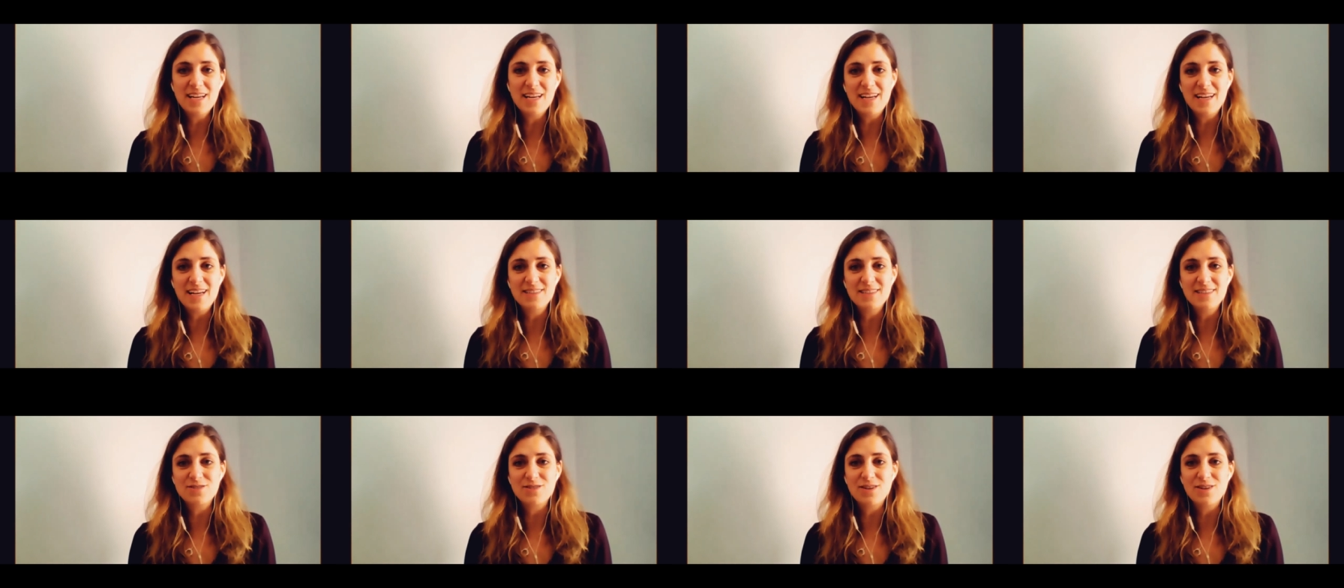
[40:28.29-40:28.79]

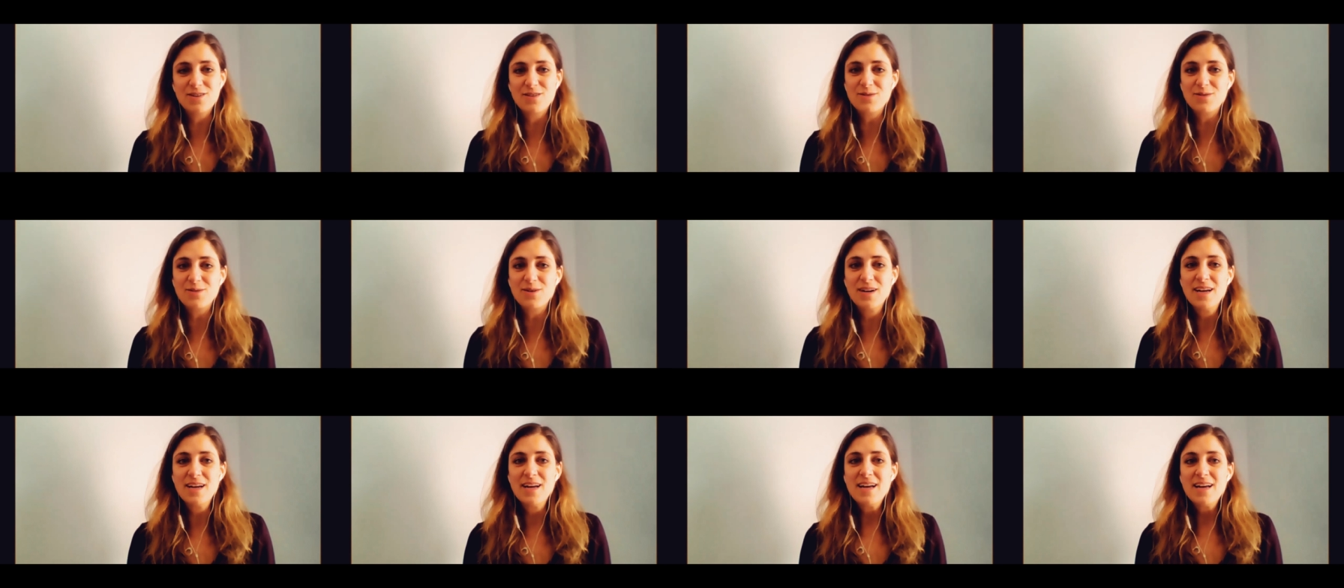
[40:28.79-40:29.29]
And so
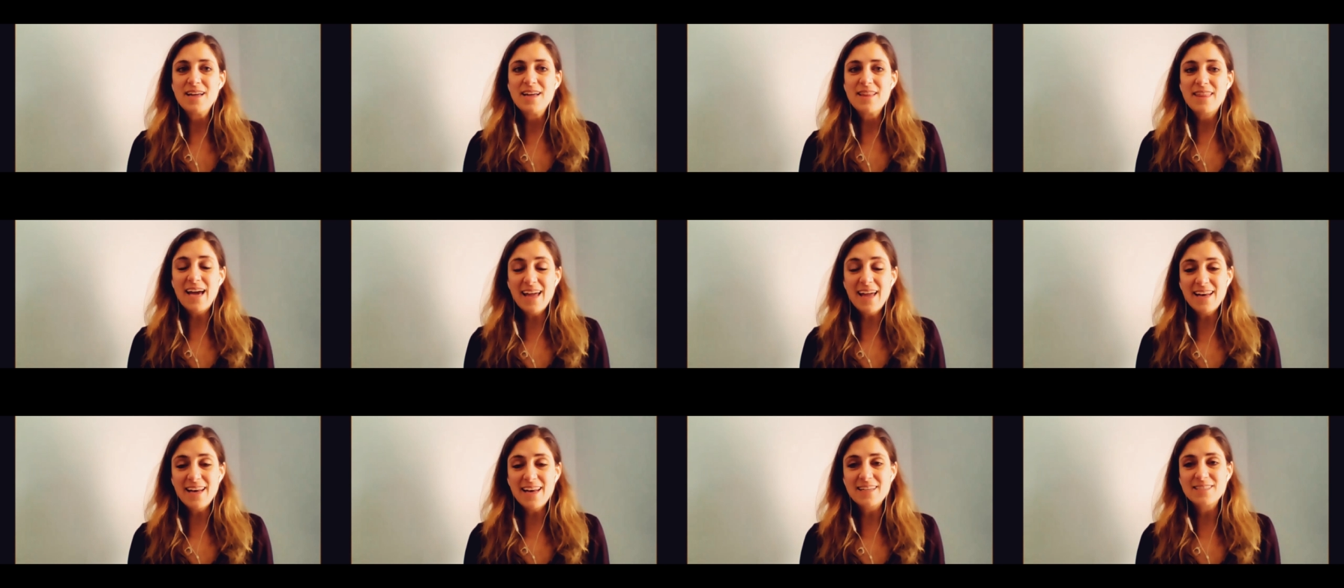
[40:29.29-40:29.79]

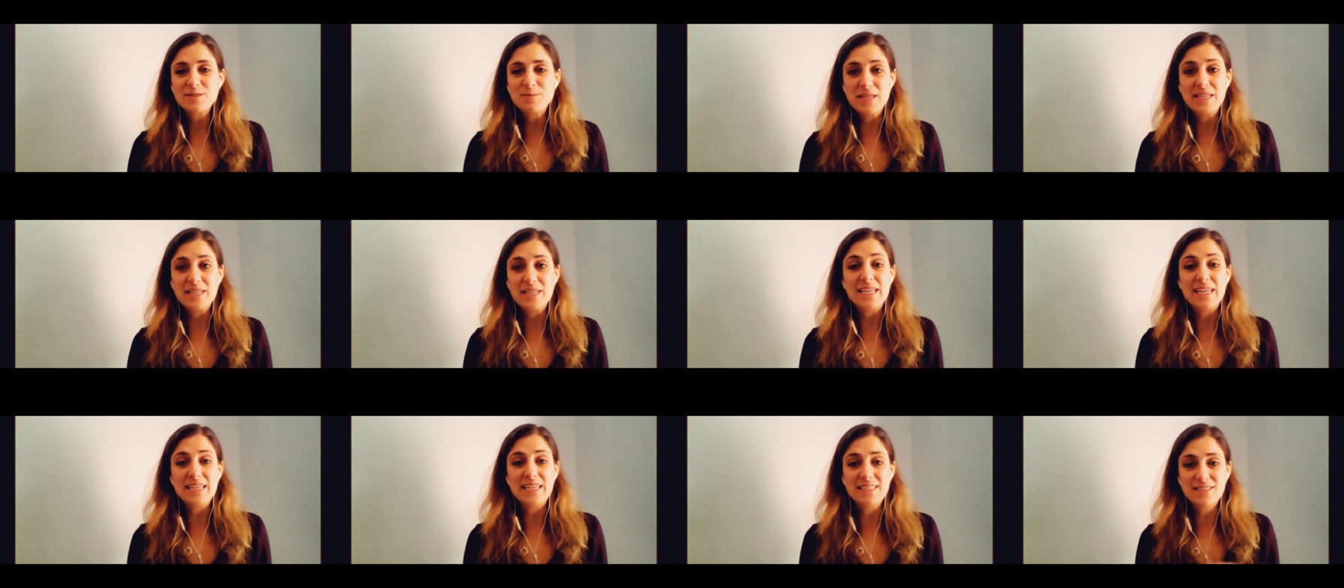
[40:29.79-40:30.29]
that has been
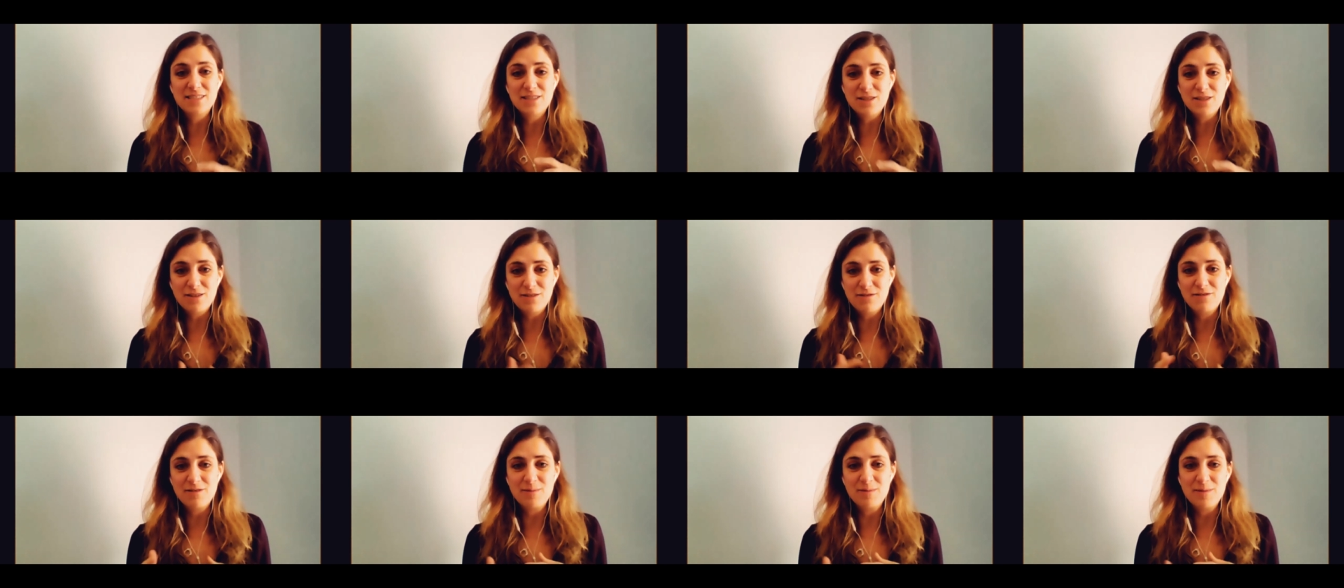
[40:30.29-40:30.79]
easier
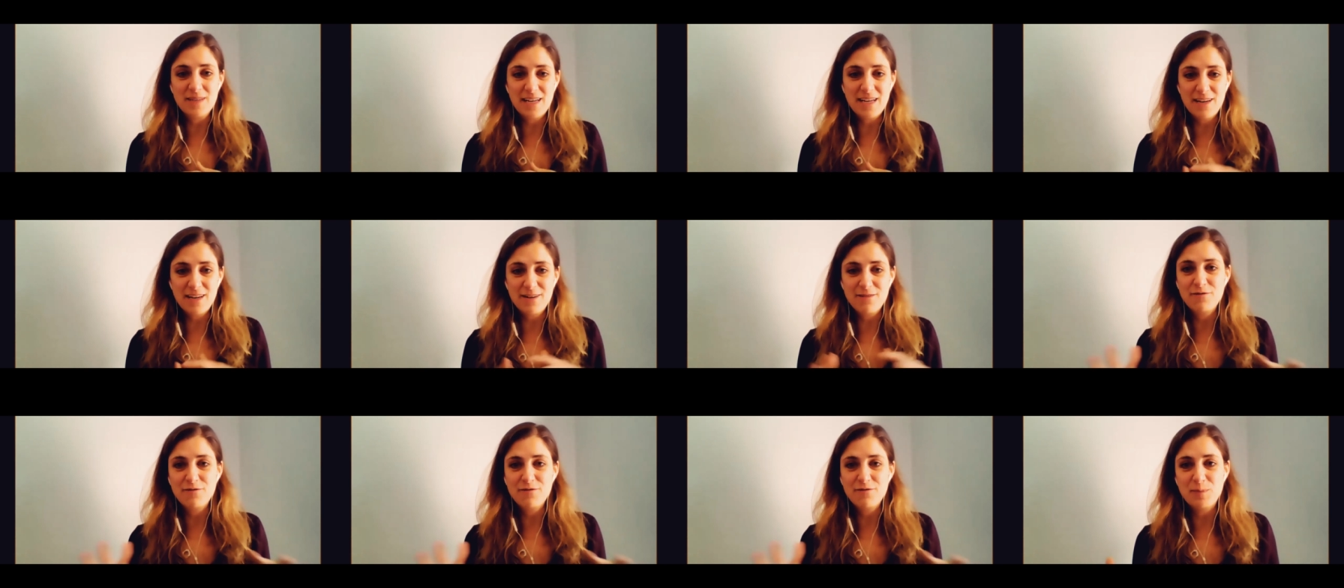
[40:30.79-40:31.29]
from a kind
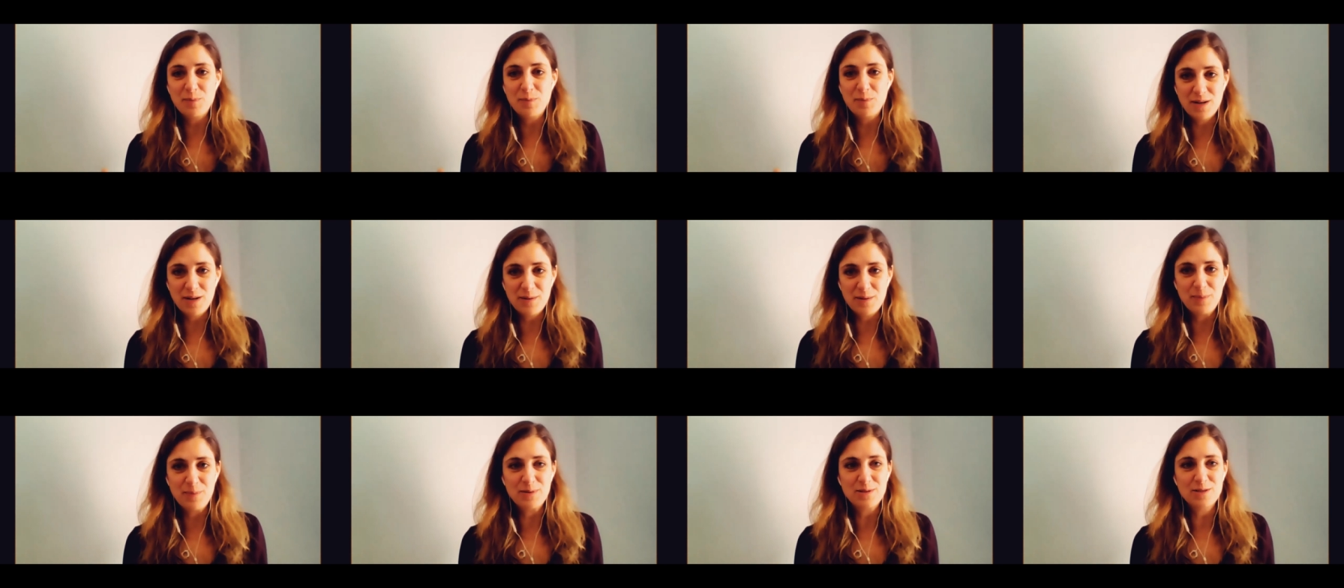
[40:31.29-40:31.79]
of
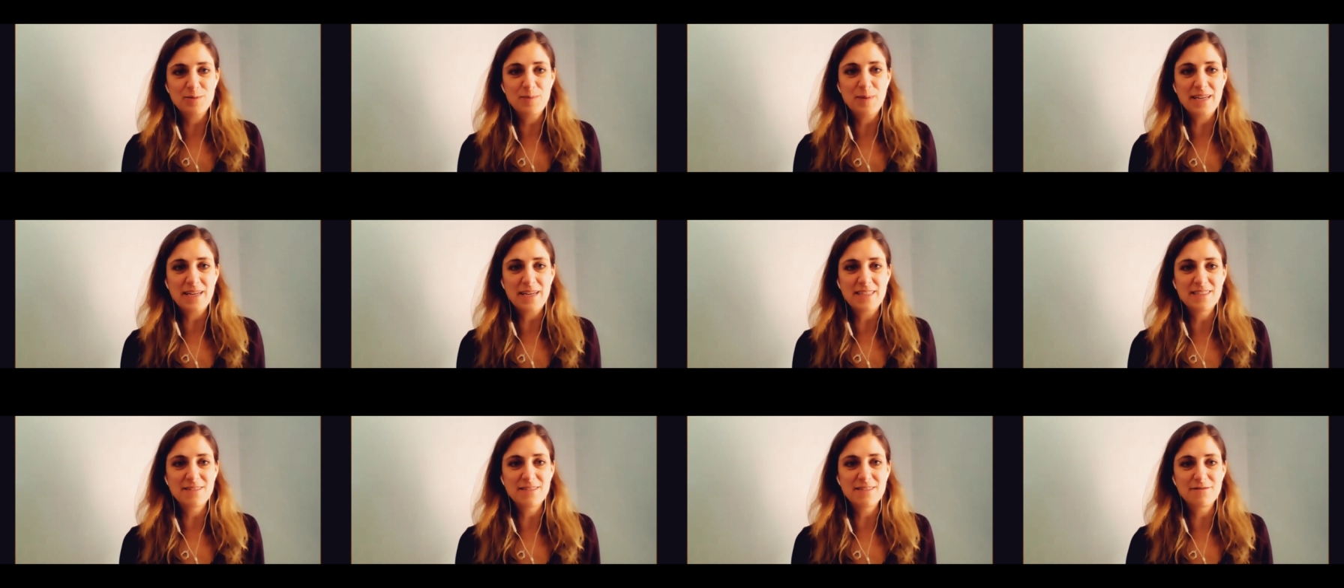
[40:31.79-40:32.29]
footprint
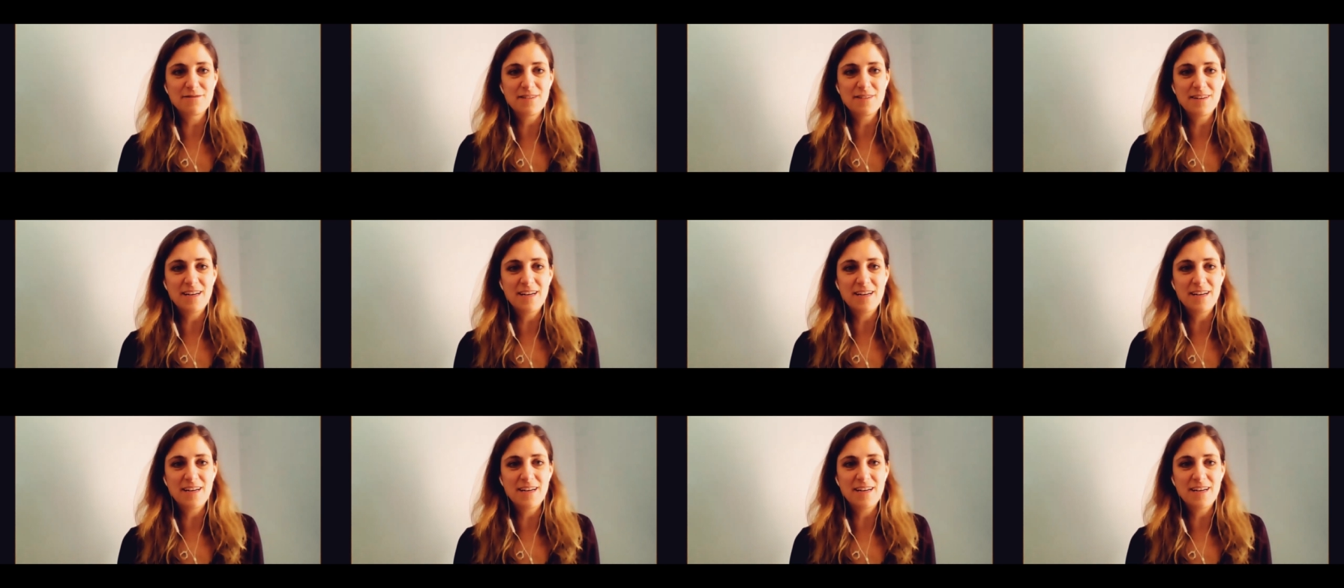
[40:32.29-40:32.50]
perspective